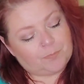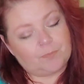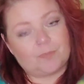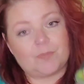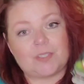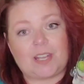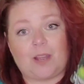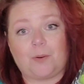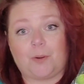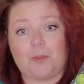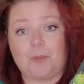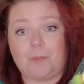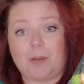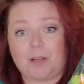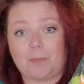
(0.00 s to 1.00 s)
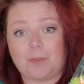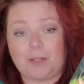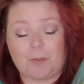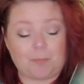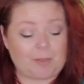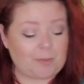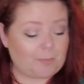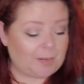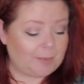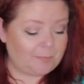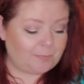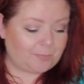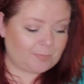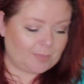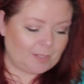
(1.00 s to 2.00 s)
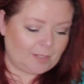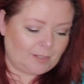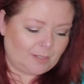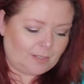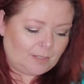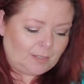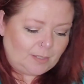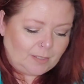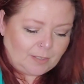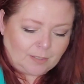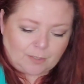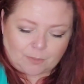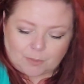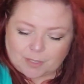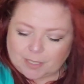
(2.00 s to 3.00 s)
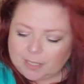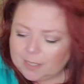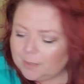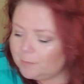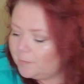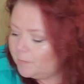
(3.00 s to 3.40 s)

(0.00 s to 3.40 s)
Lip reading: Tower on the bottom here, by the way. Okay,